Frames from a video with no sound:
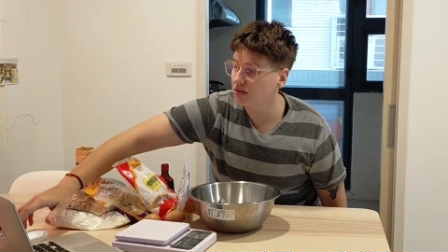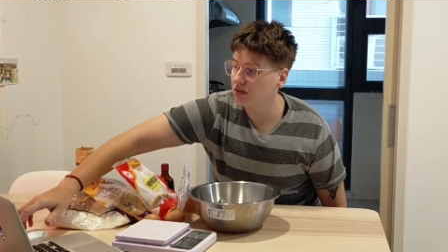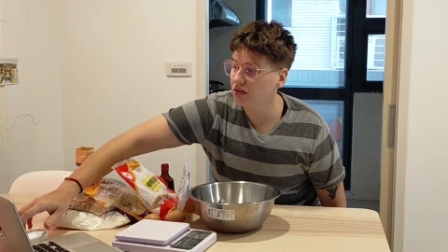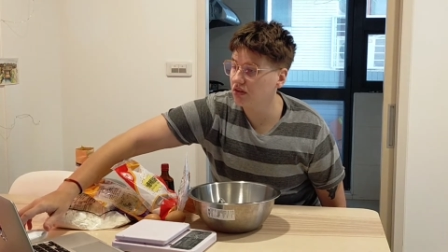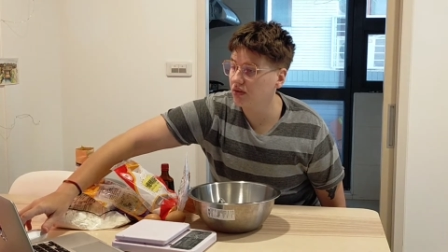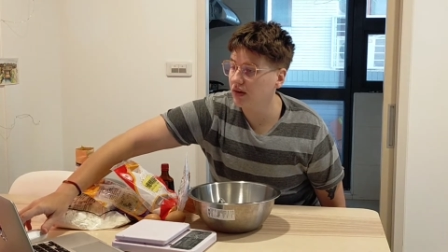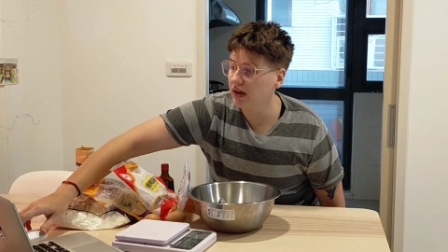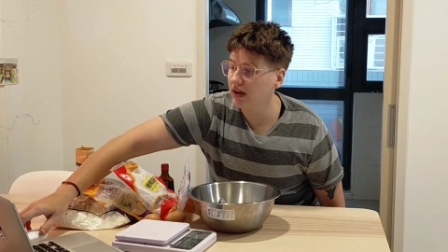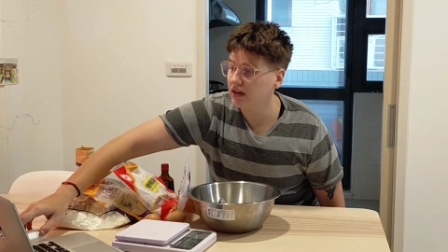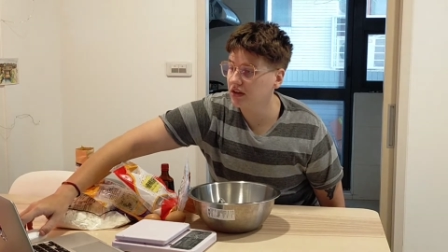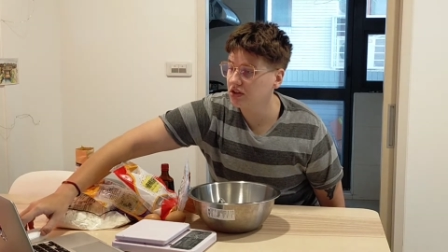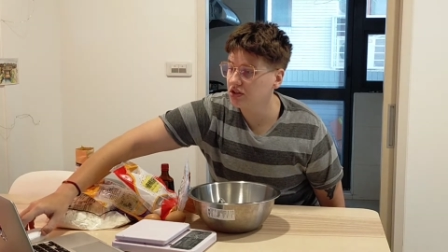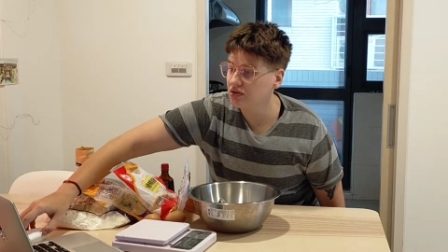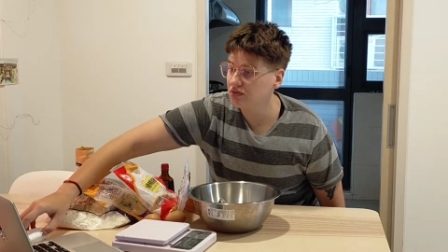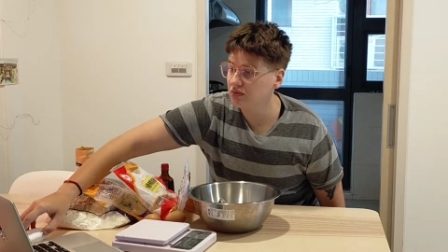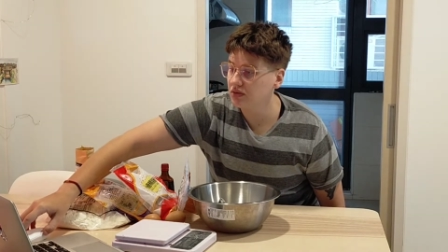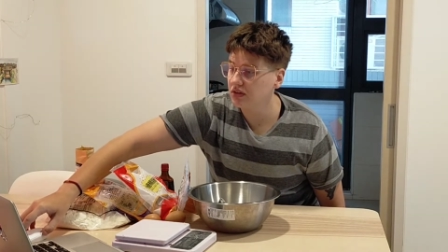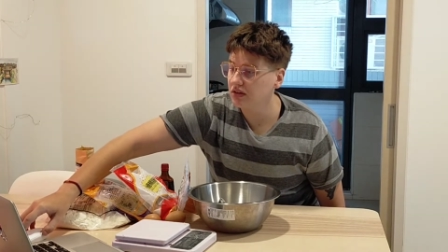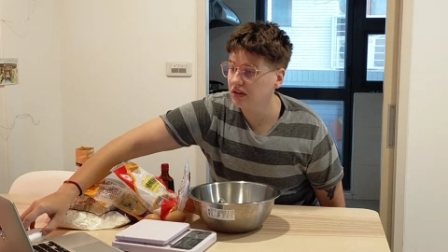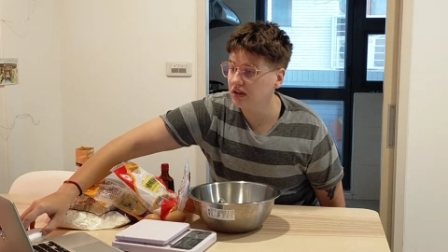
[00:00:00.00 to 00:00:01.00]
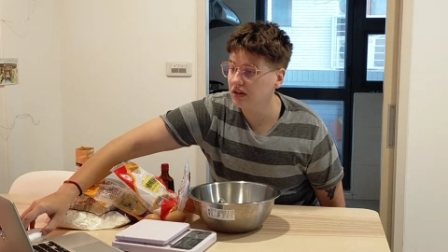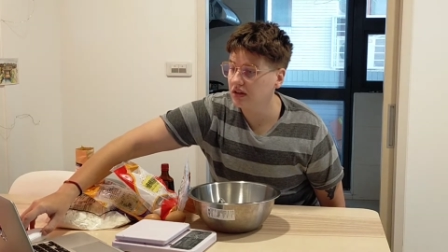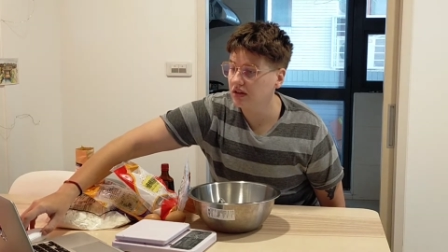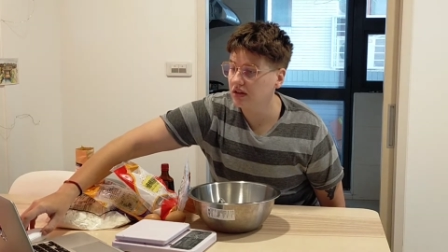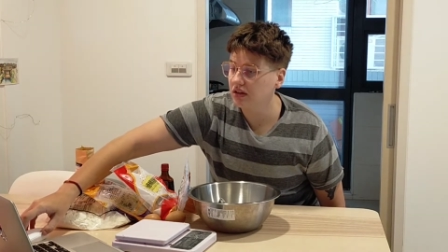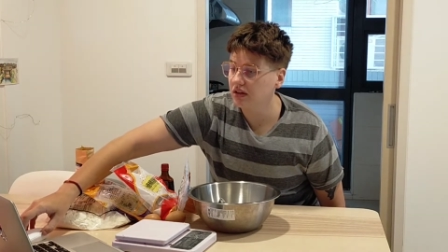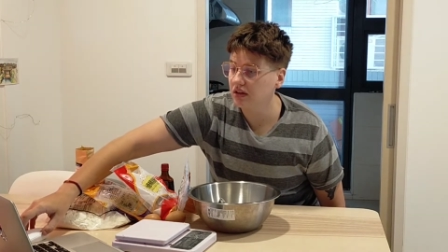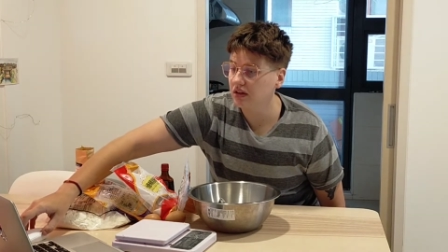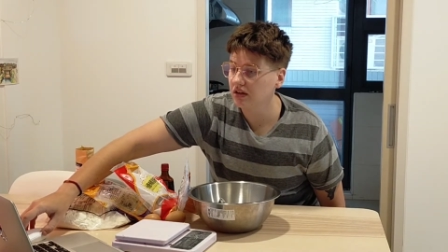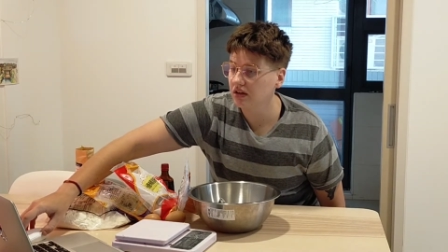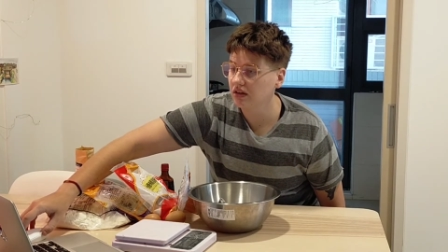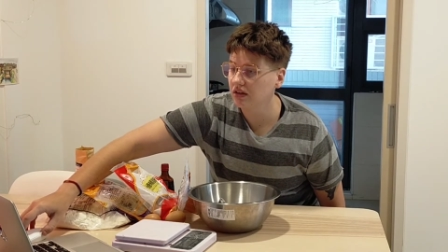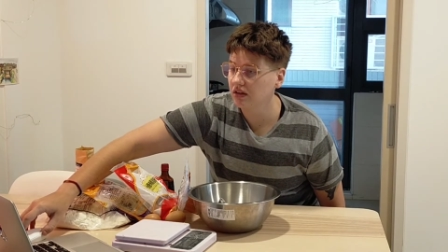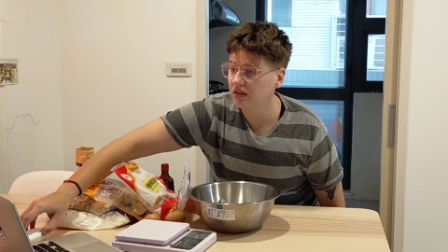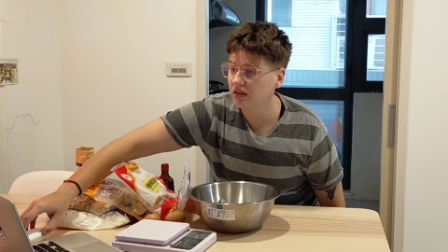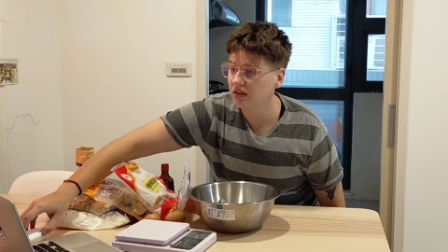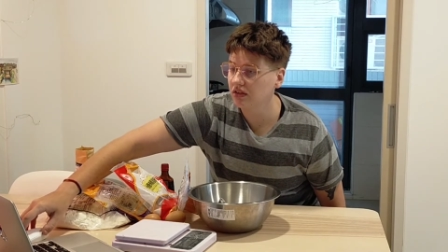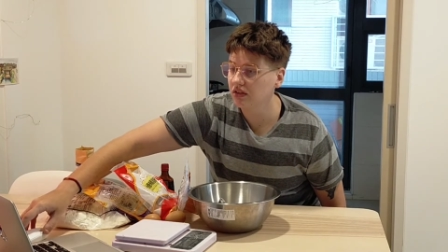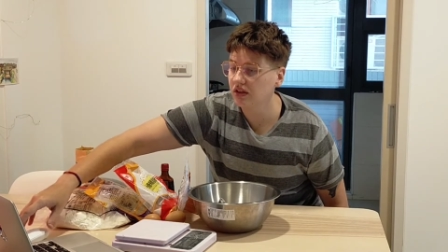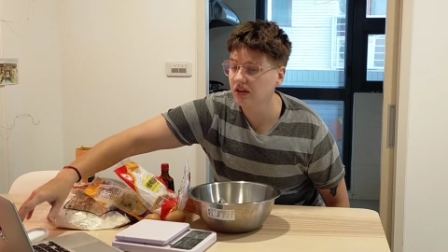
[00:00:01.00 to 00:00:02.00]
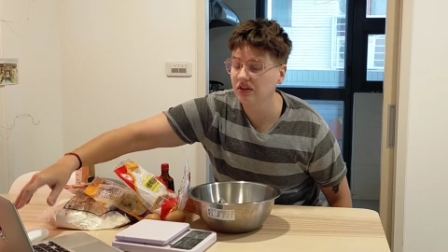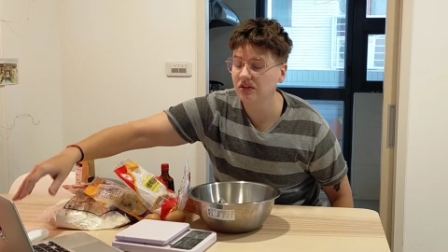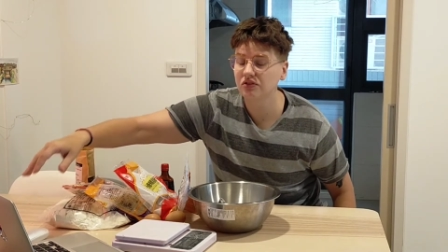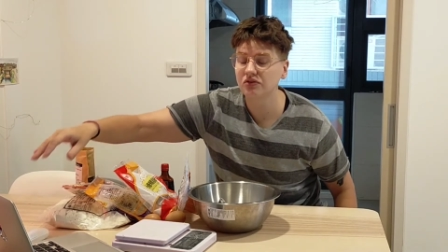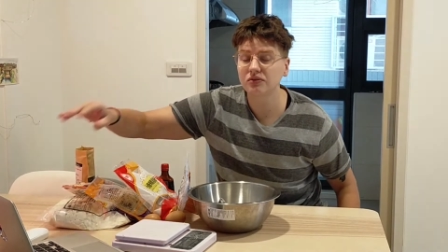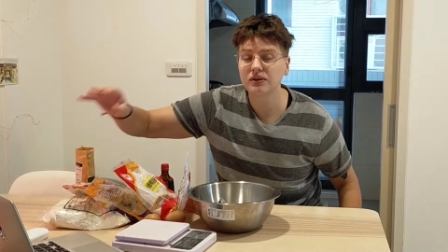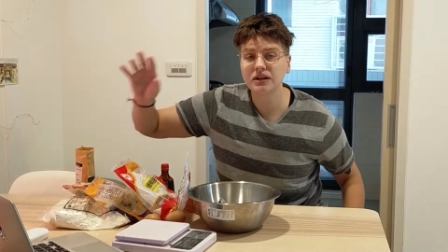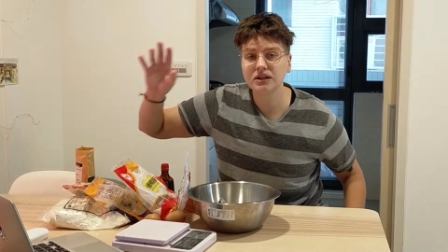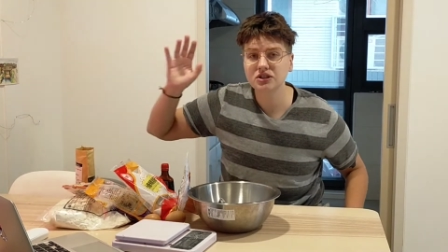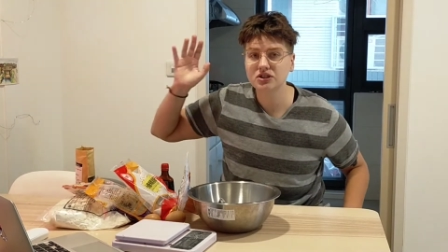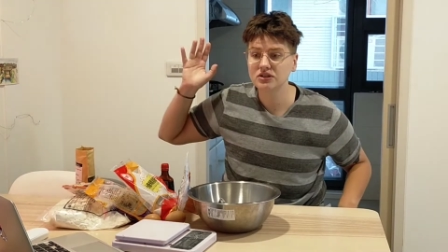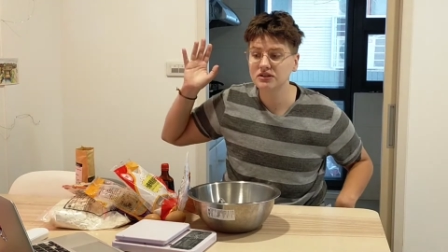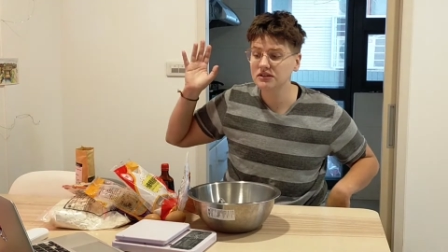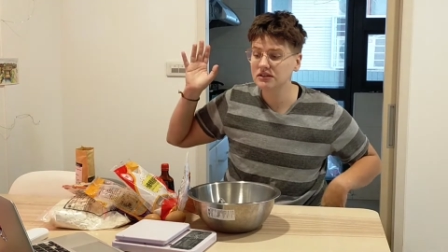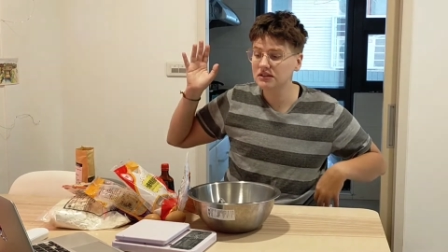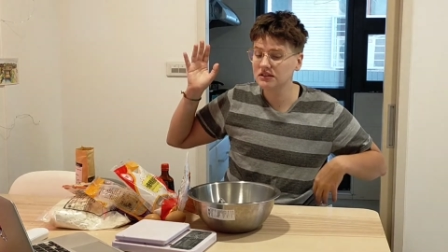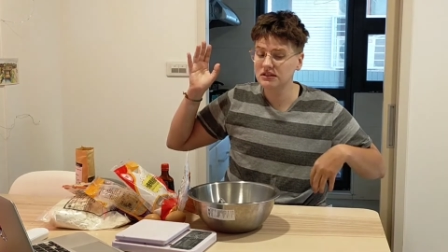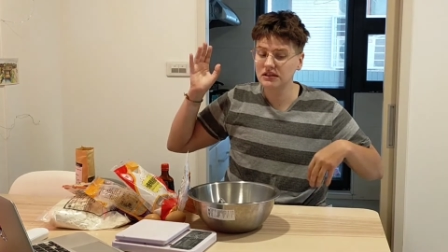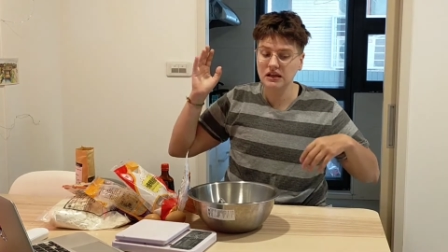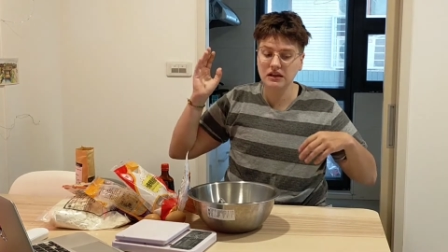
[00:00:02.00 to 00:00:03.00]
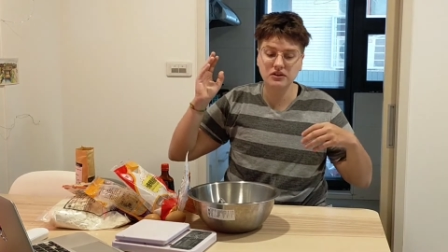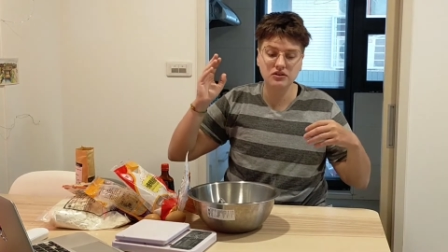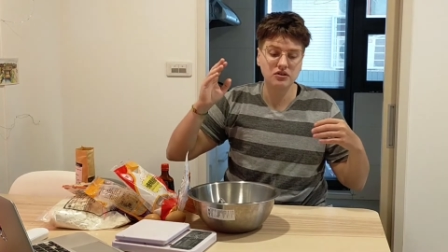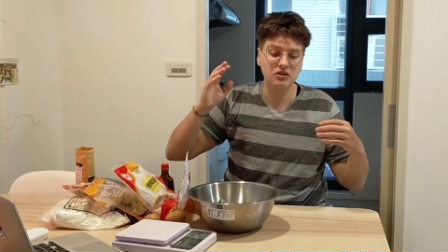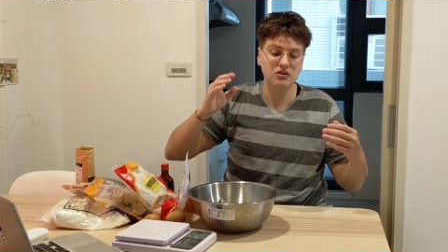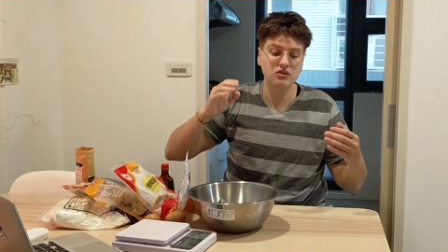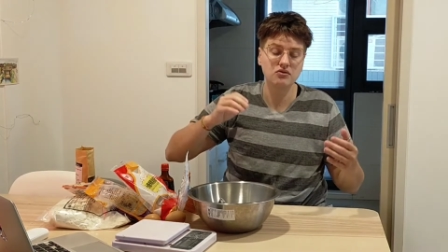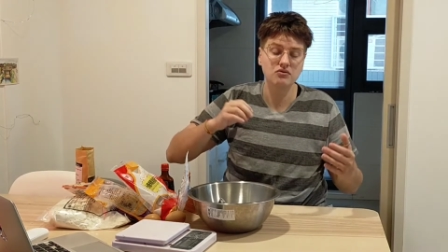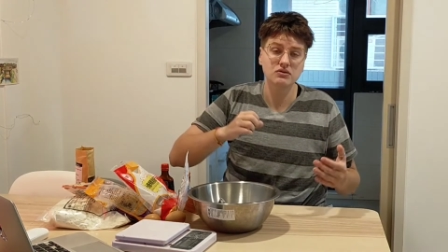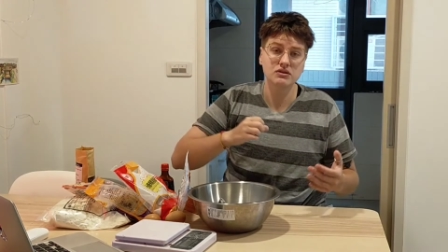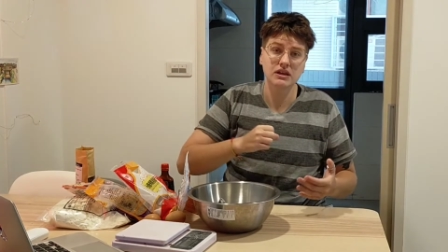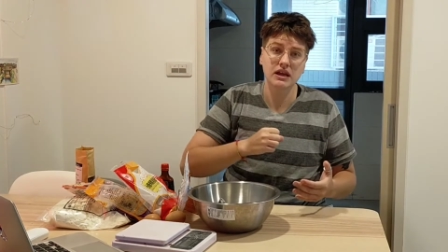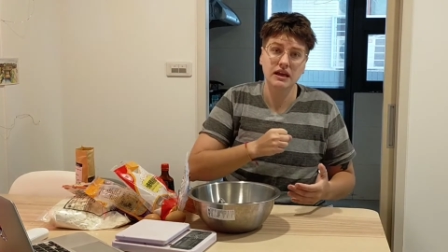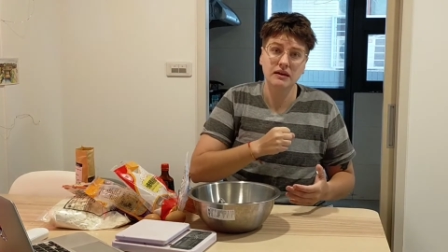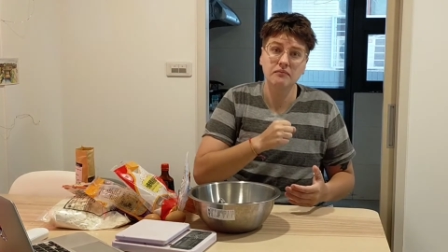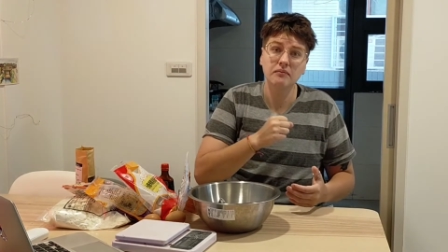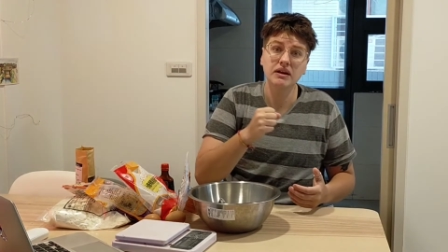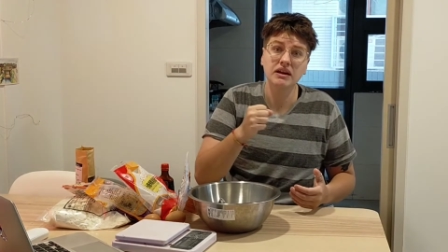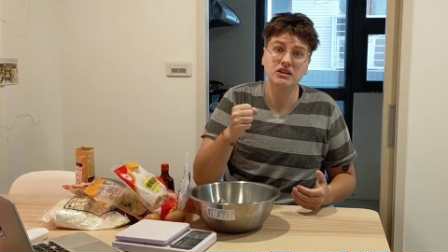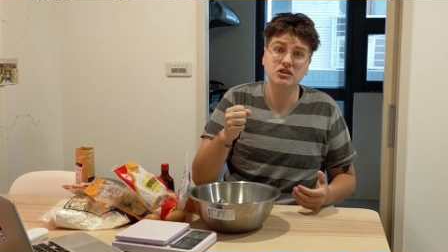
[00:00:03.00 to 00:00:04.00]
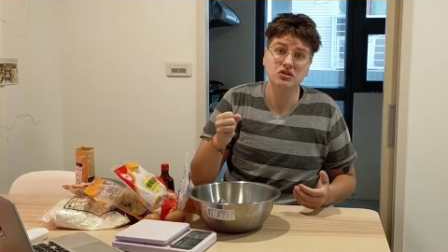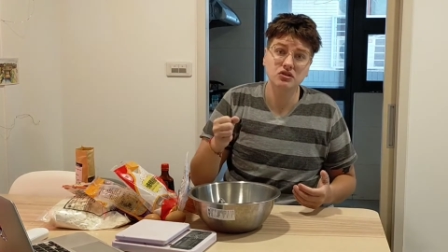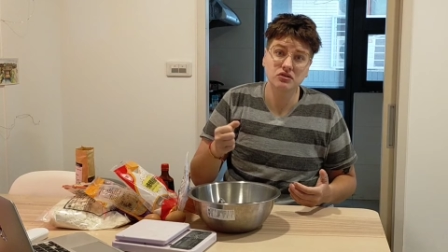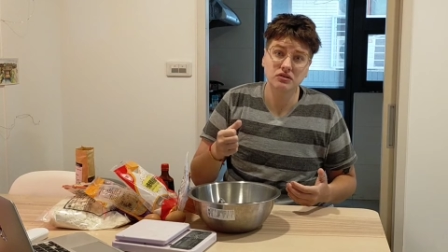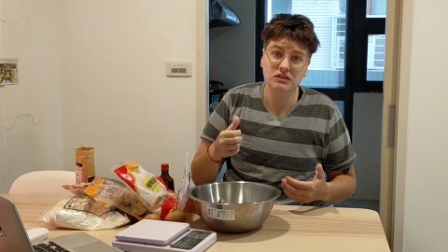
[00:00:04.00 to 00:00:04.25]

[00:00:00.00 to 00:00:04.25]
the directions say to use a mixer.